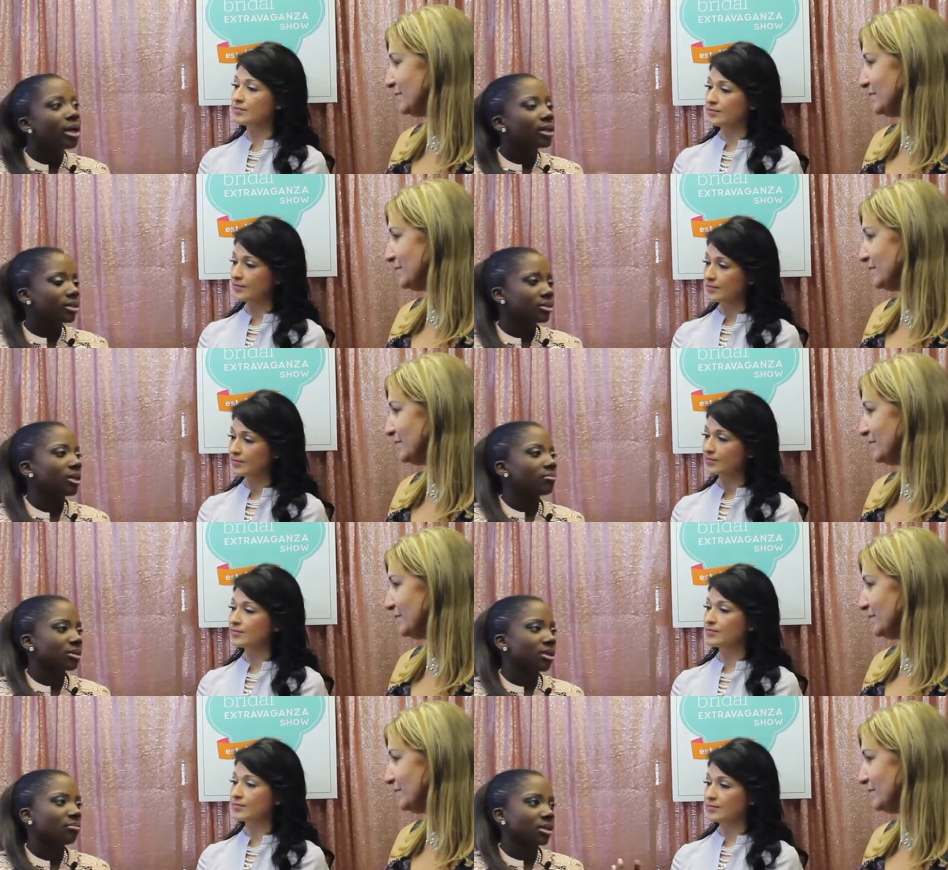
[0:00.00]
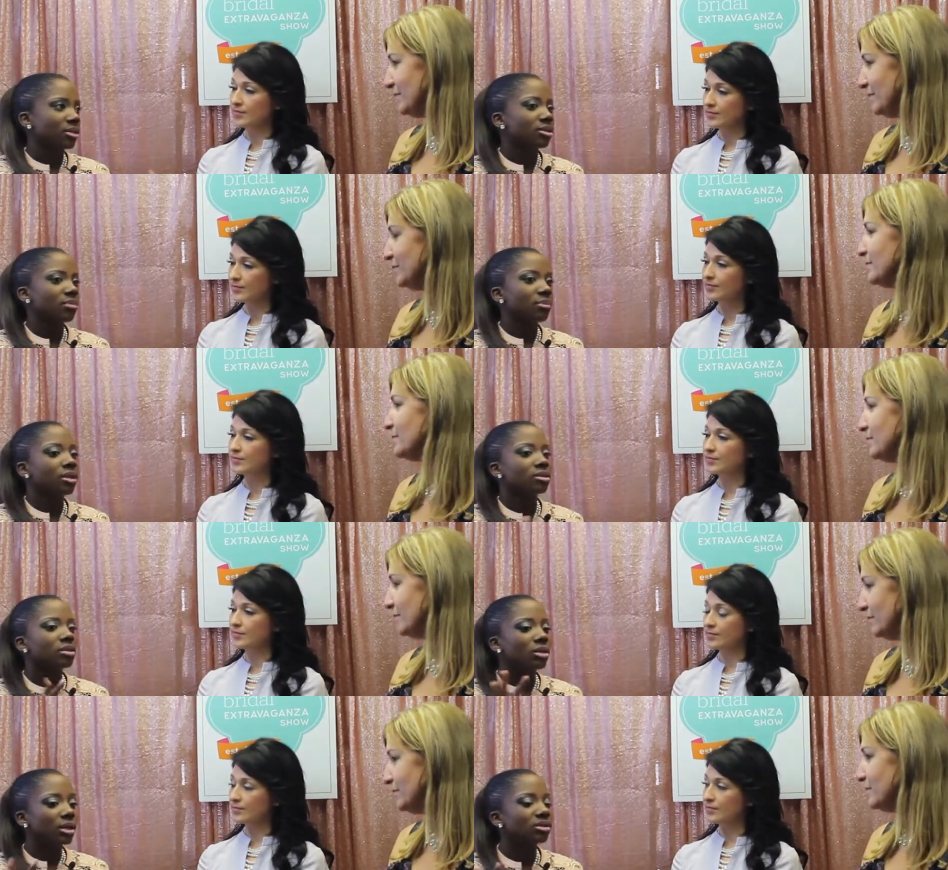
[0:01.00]
Speaker 1: and at the same time like i said makes
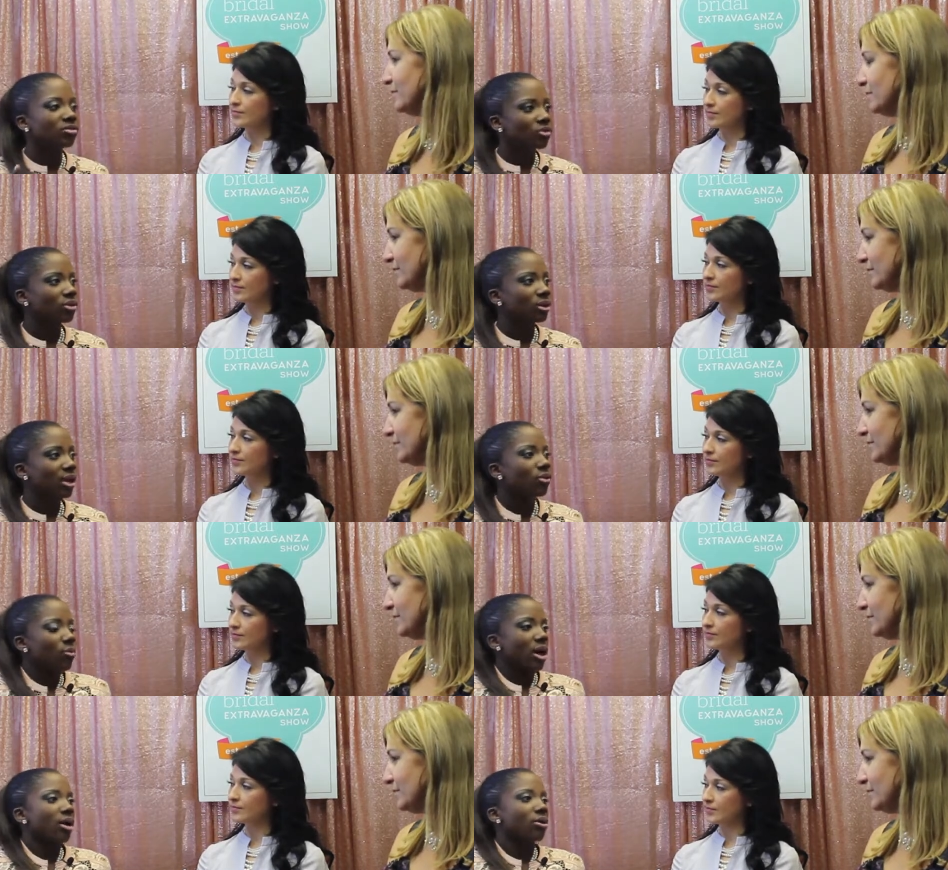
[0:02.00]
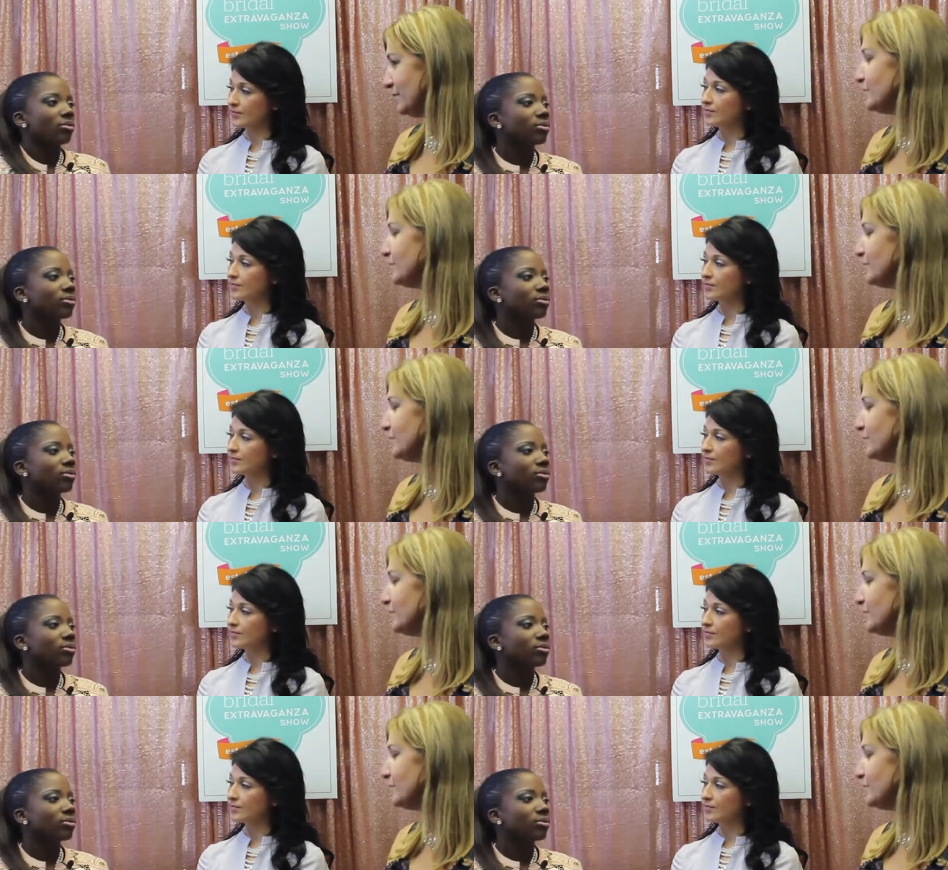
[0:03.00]
the guests feel like wow